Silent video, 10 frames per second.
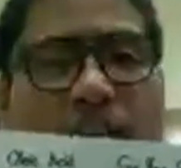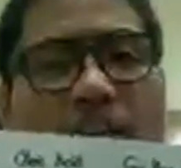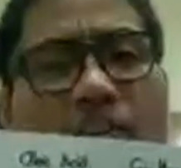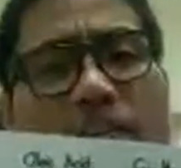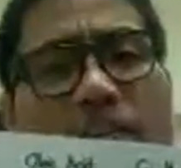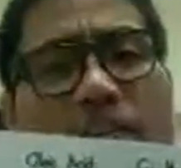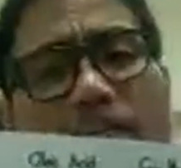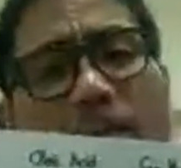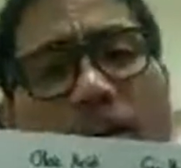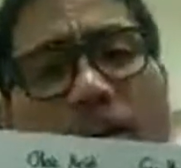Cs
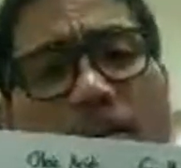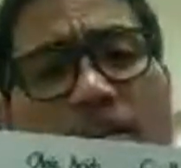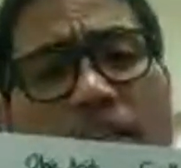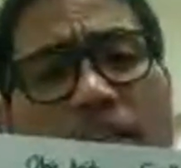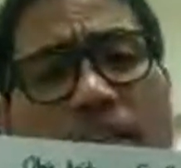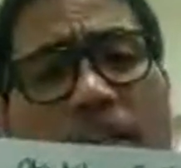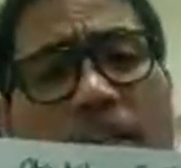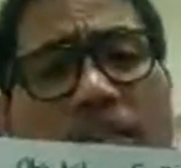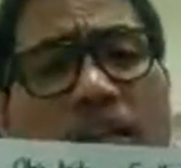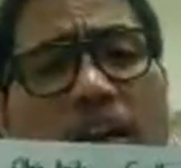because it
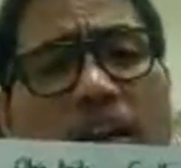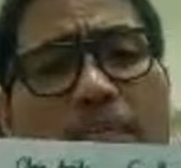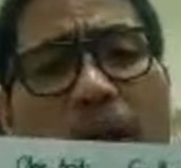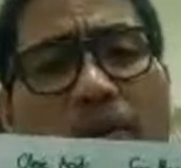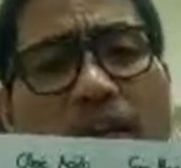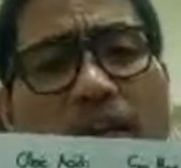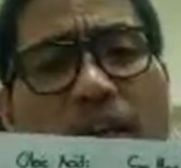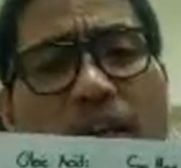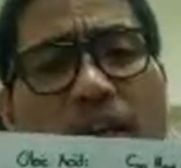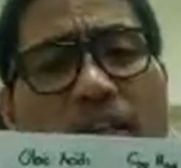is
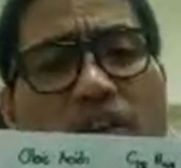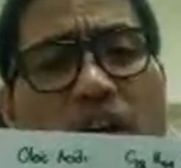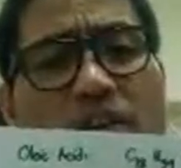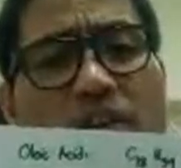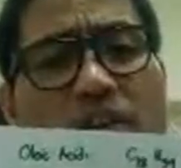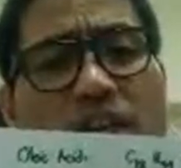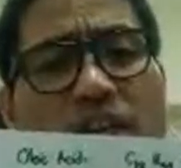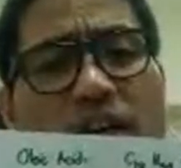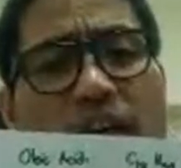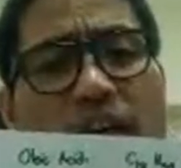parallel with each other, the
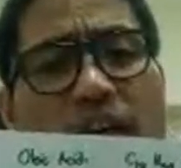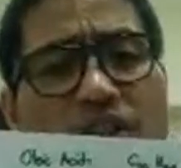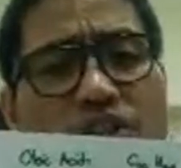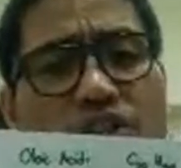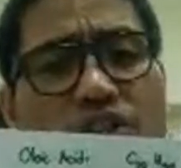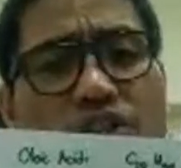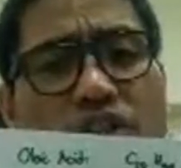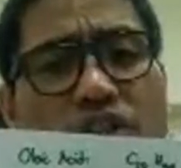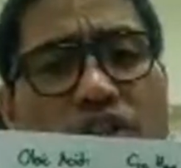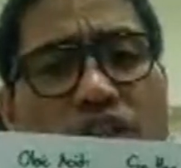
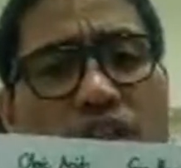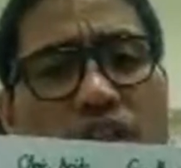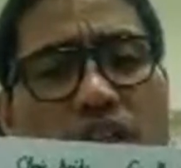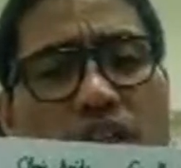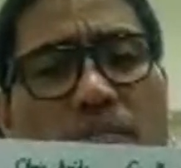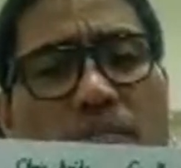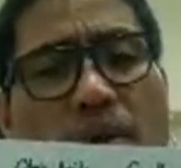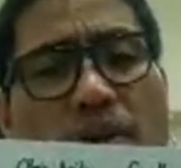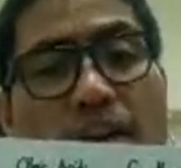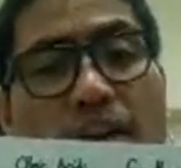edge.
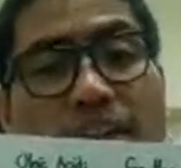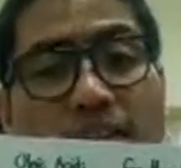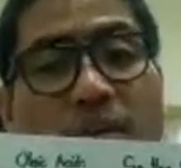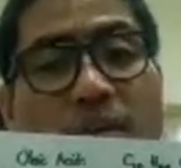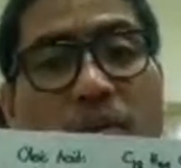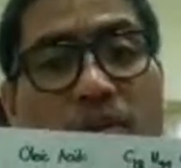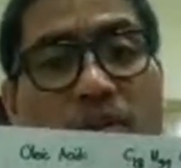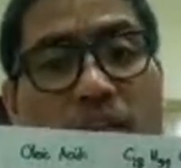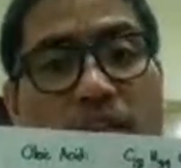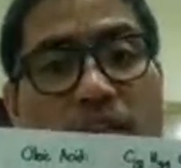Parallel, not
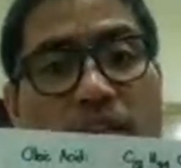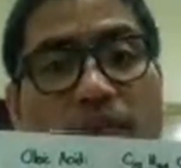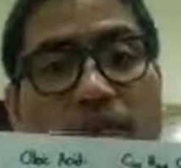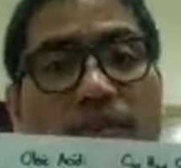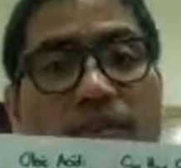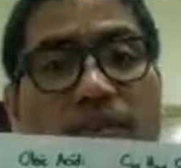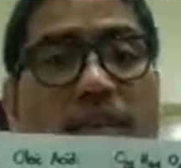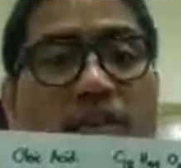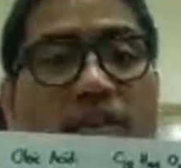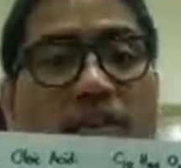opposite. If it is the
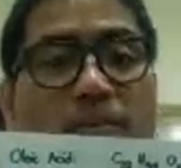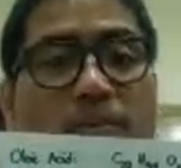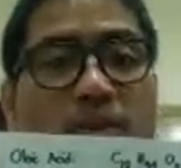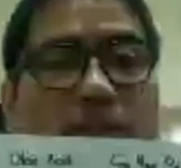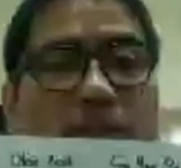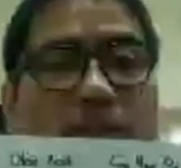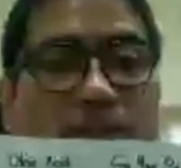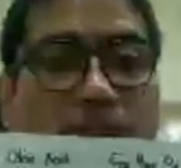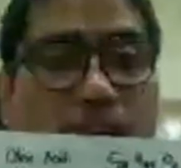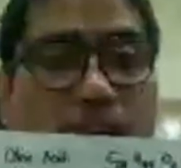edge is opposite
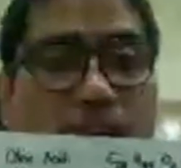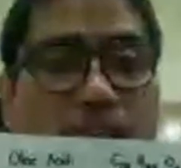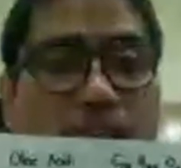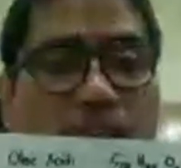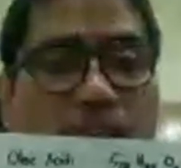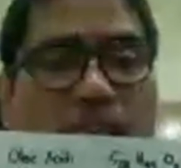downside